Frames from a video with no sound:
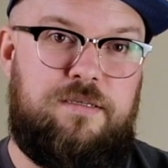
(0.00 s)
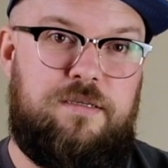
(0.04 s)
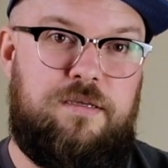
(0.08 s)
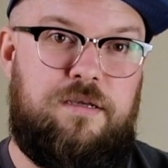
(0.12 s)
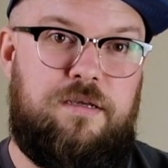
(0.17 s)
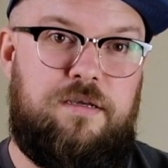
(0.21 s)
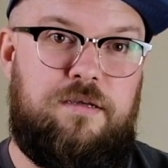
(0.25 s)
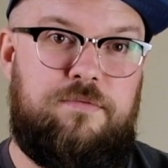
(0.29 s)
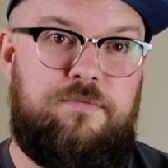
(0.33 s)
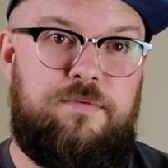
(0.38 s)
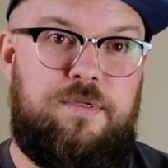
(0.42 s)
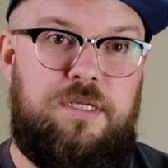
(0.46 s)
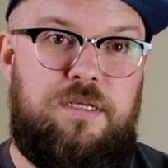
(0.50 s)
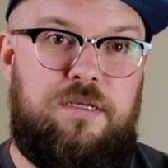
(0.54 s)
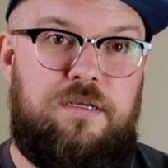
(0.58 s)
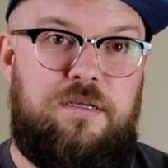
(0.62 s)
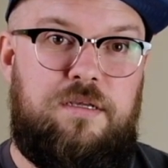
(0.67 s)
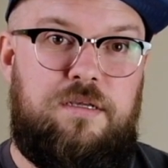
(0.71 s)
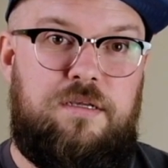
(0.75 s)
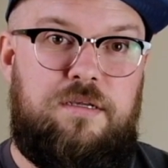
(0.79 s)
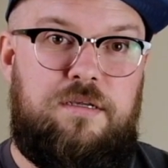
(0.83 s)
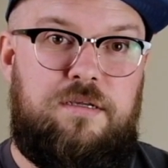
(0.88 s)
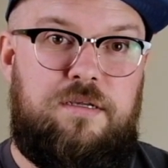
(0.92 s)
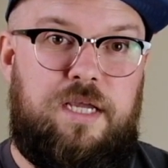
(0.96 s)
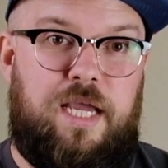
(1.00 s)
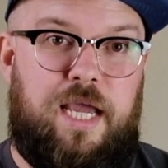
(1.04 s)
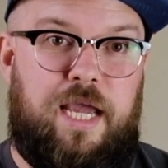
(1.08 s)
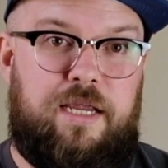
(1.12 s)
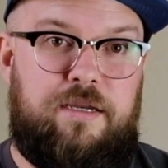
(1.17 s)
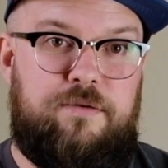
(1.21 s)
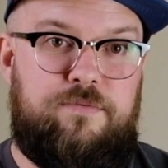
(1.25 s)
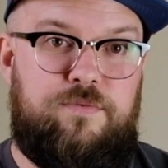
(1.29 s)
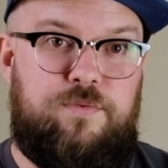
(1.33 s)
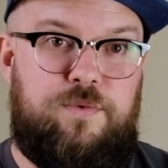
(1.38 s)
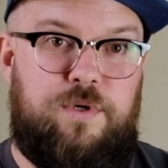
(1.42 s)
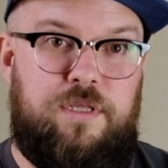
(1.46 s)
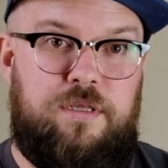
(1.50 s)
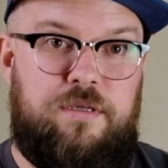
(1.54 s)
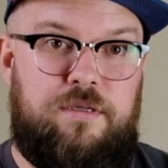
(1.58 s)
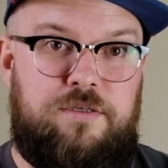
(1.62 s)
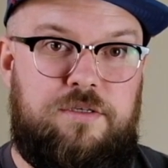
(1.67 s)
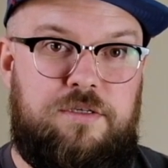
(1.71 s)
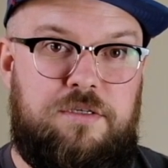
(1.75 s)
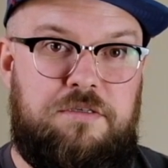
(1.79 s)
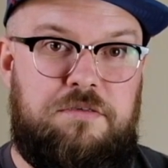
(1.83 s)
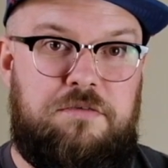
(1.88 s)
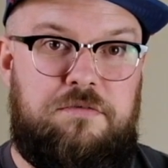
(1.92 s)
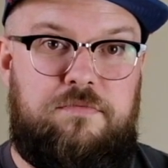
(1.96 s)
I
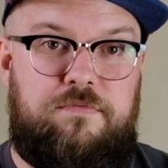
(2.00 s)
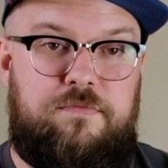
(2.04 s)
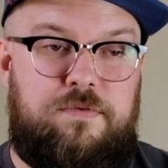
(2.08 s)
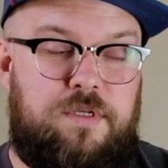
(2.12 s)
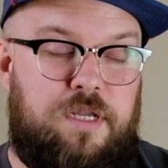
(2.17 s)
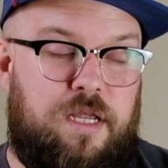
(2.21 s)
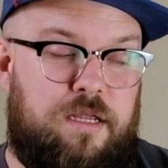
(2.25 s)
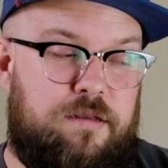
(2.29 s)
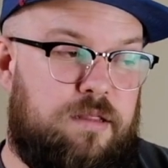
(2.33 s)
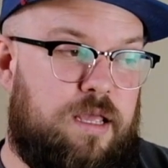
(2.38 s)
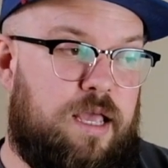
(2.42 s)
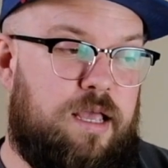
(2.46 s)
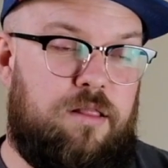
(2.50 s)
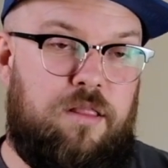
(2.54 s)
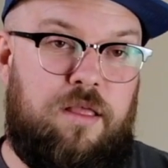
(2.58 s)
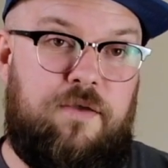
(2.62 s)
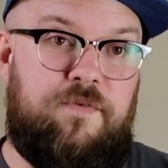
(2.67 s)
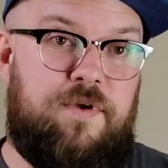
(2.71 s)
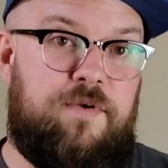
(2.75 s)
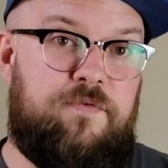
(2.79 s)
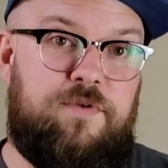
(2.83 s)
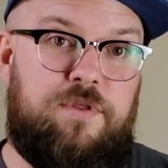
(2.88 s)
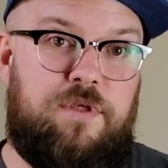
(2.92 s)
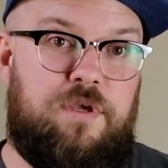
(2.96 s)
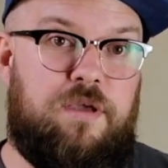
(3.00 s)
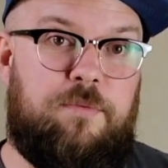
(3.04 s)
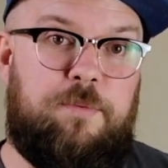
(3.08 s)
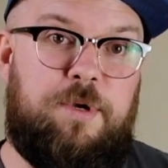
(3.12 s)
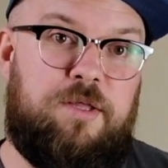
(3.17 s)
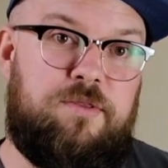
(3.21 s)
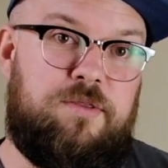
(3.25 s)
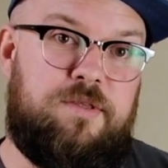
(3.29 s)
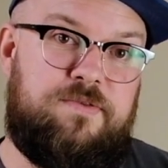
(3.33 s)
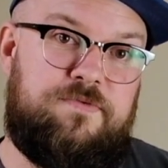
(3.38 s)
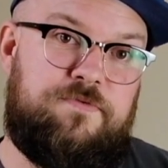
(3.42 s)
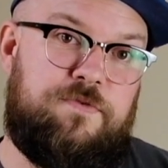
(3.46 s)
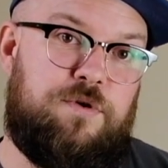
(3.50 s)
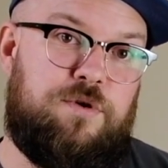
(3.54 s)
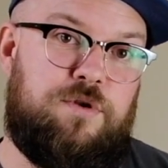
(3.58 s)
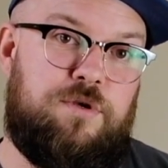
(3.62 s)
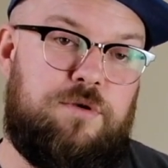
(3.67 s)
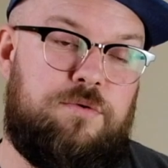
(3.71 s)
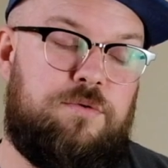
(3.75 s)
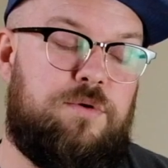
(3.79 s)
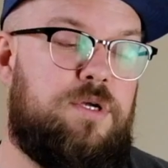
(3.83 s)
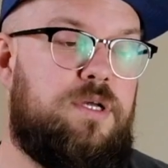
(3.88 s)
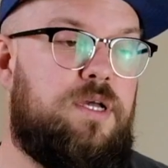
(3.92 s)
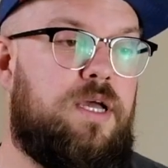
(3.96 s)
love everything about this photo.